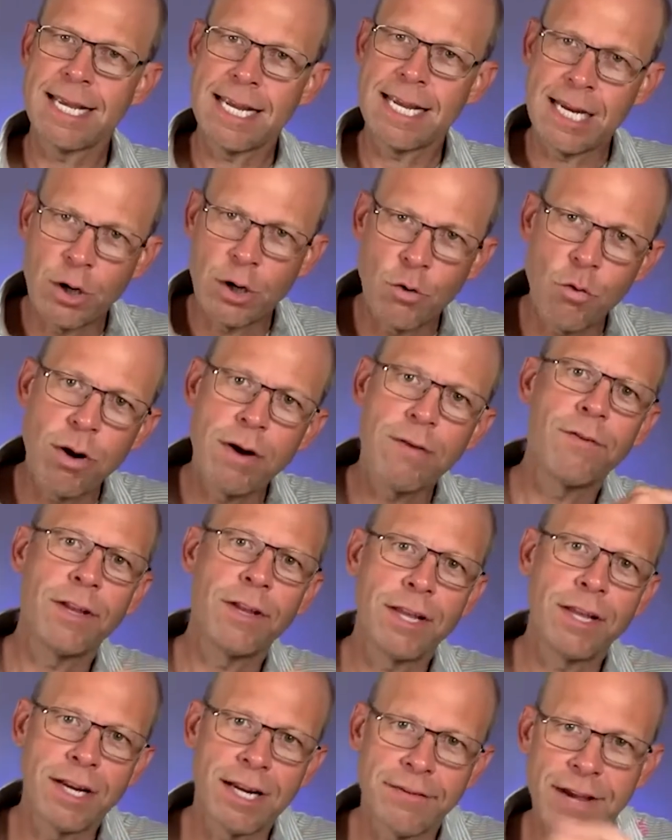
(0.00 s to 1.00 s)

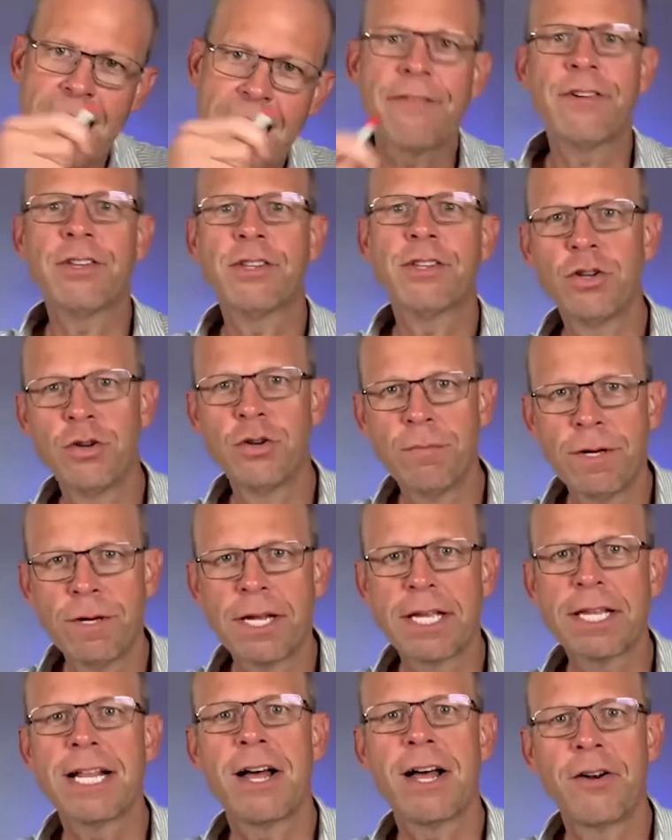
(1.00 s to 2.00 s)
equivalent of having two
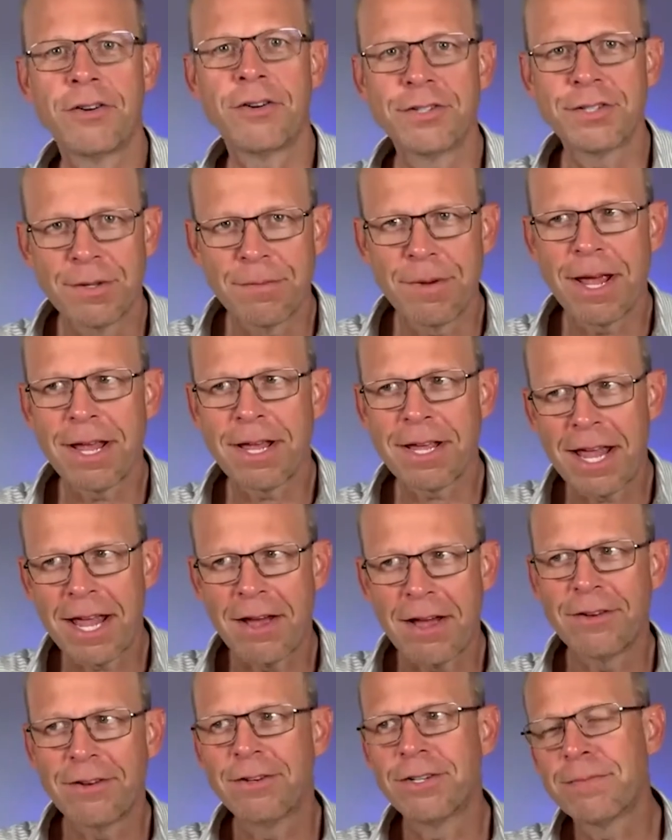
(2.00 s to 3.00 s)
million dollars in the bank
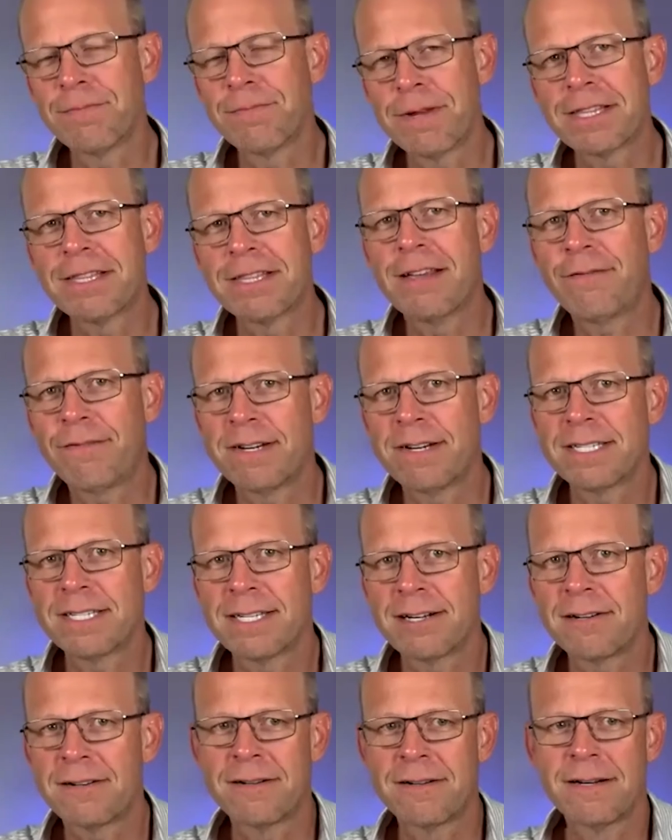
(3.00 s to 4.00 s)
account. There's a big difference
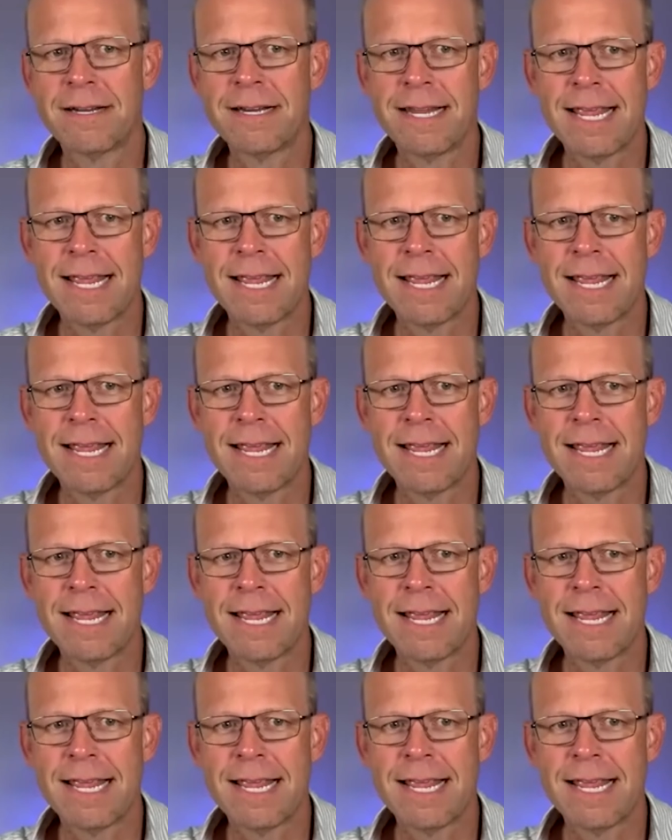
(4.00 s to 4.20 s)
there.